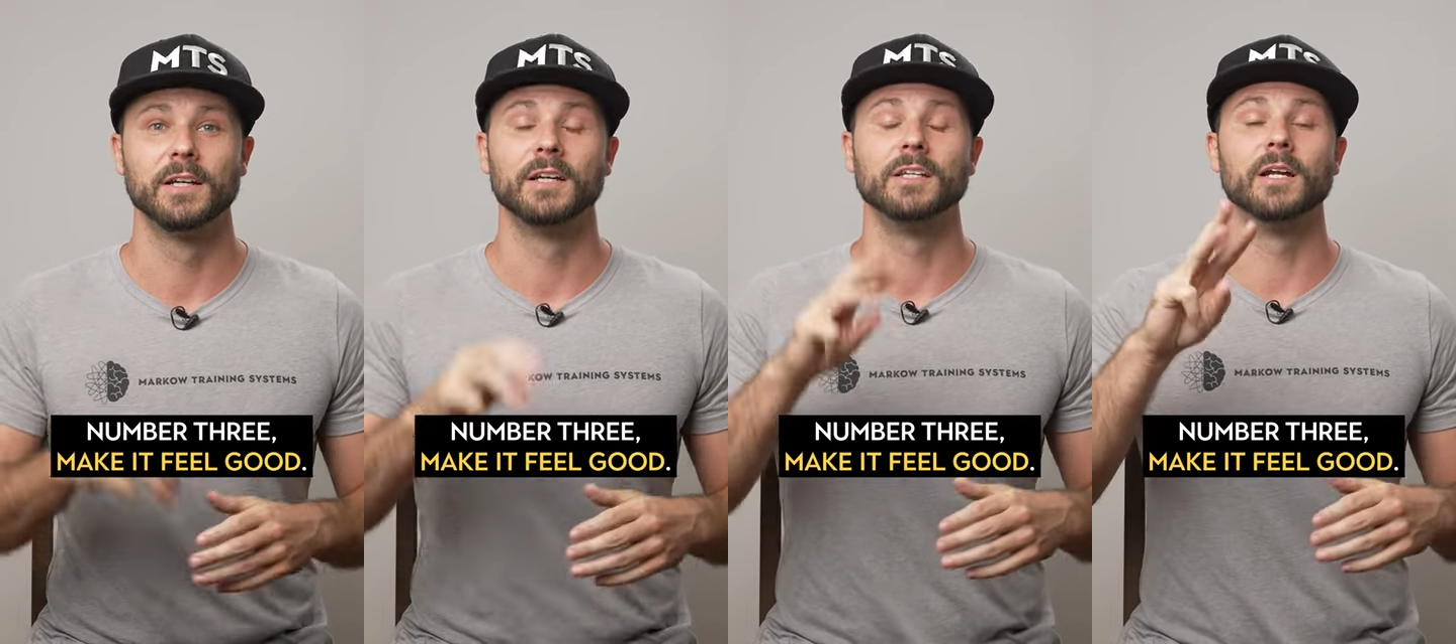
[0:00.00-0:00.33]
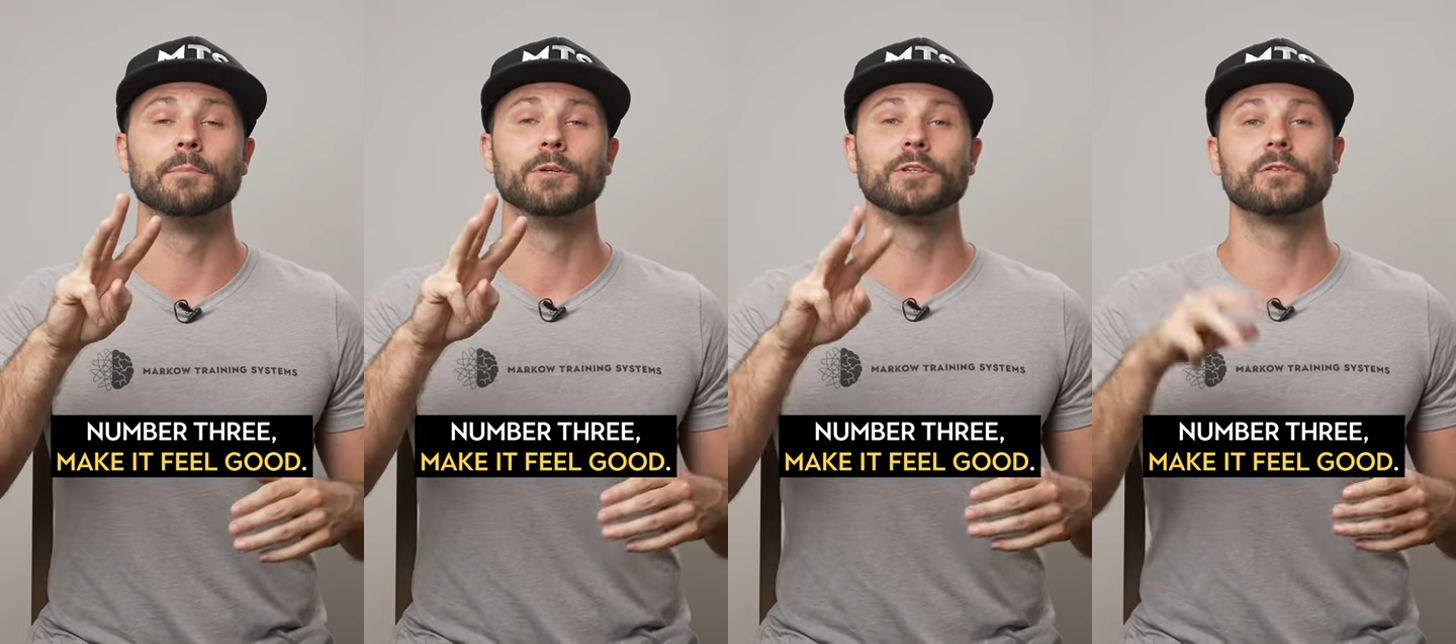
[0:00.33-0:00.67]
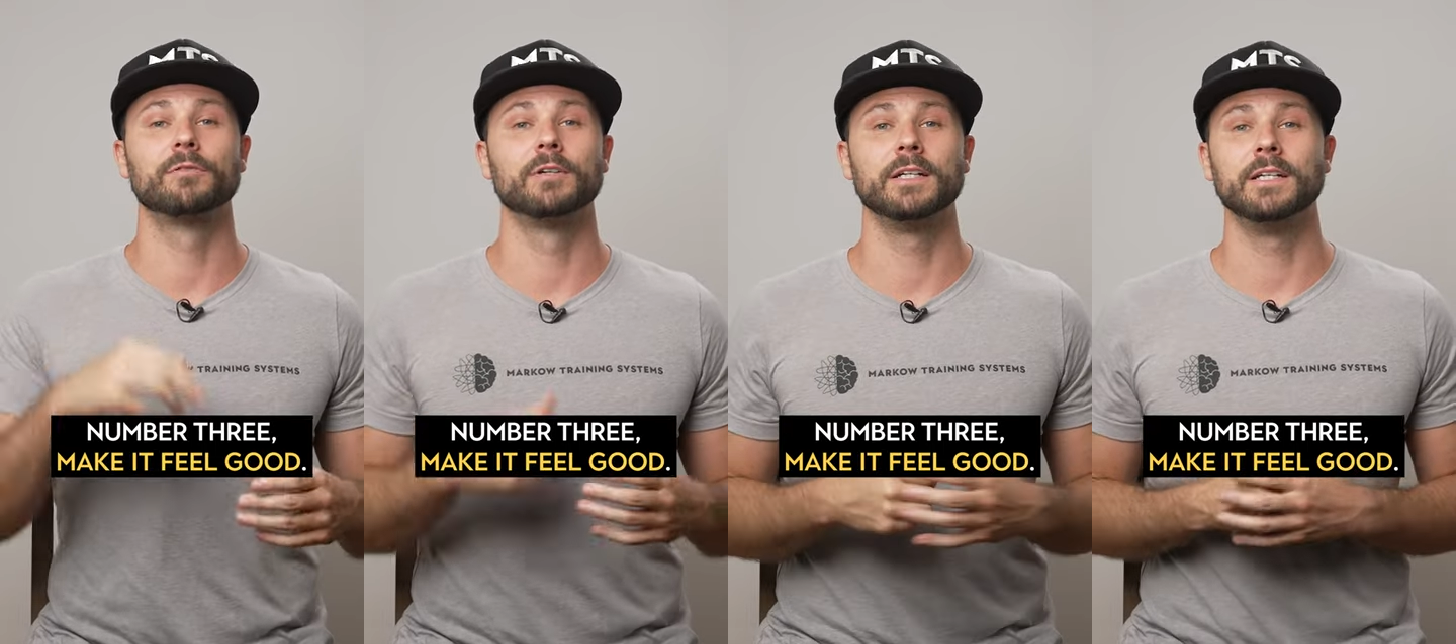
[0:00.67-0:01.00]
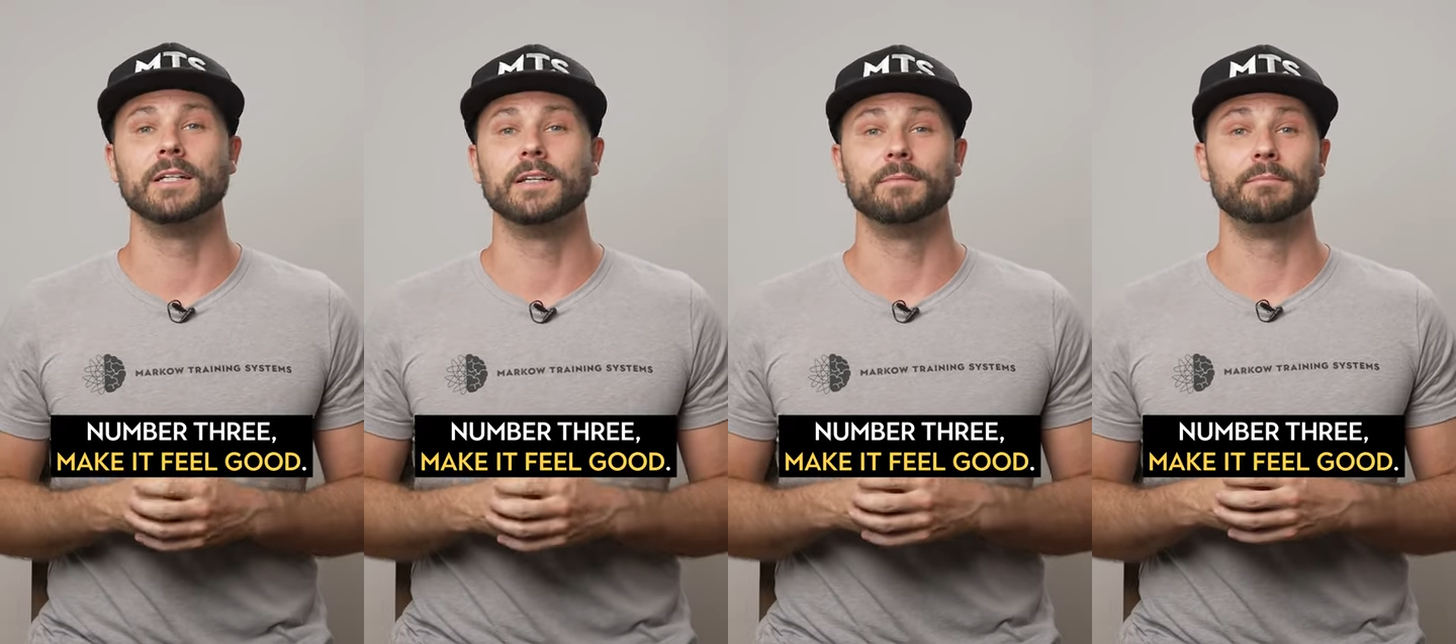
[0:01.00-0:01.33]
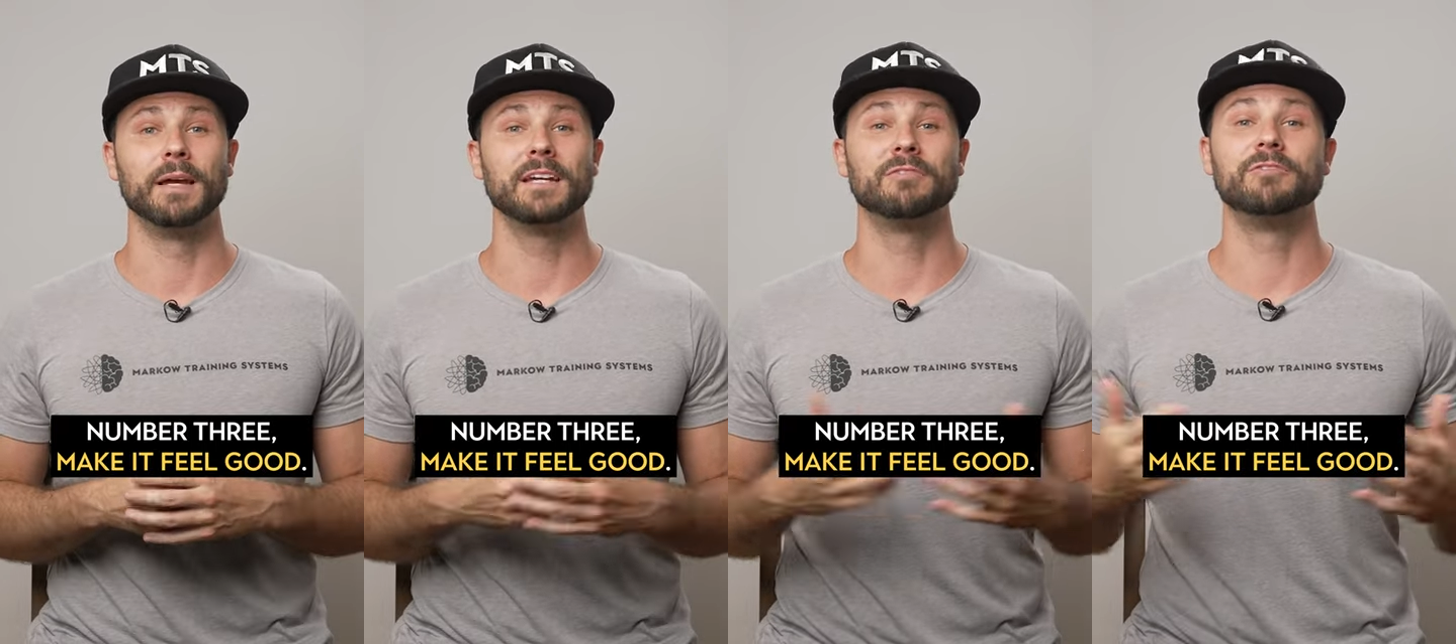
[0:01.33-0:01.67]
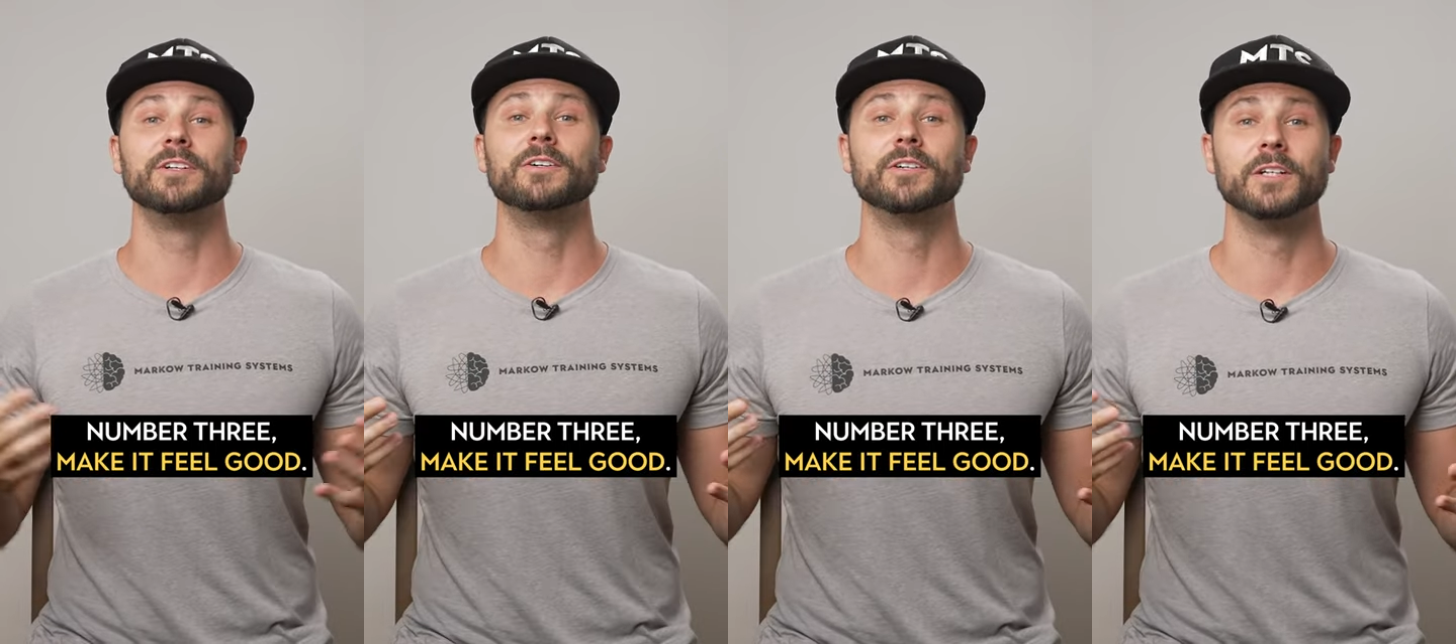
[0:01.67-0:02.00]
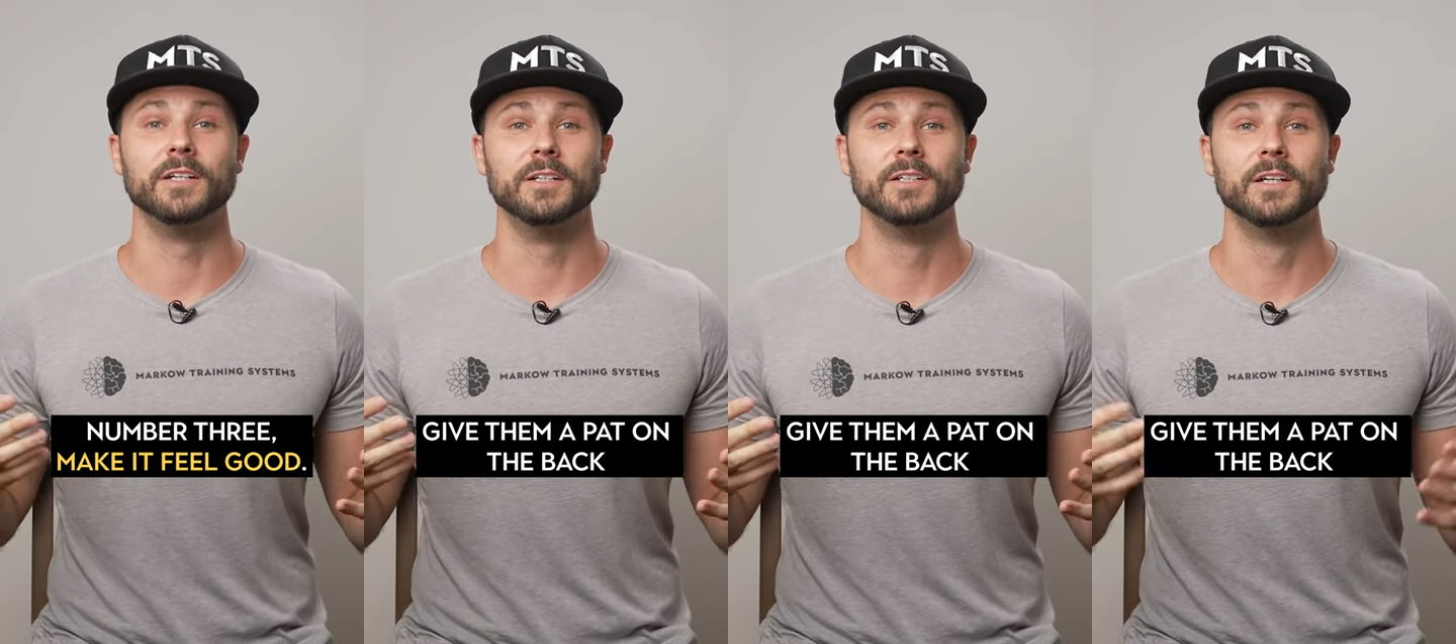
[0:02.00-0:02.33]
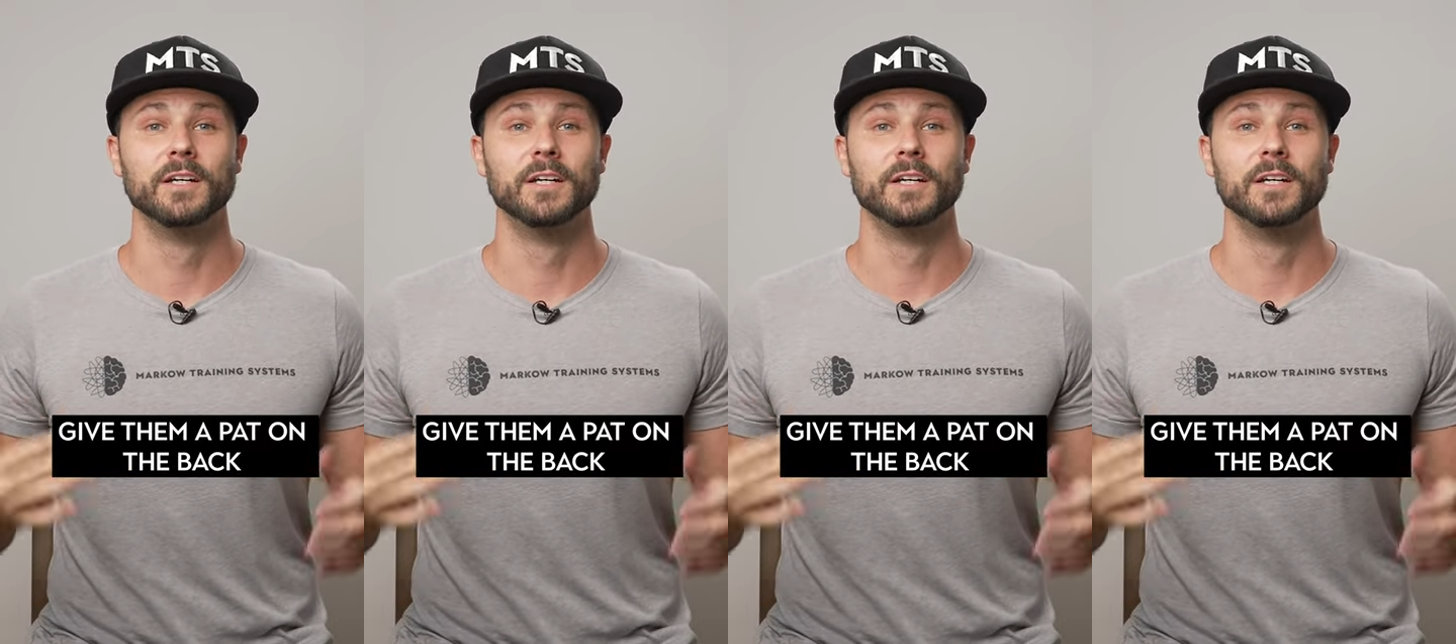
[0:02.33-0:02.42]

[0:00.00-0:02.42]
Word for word: Number three, make it feel good.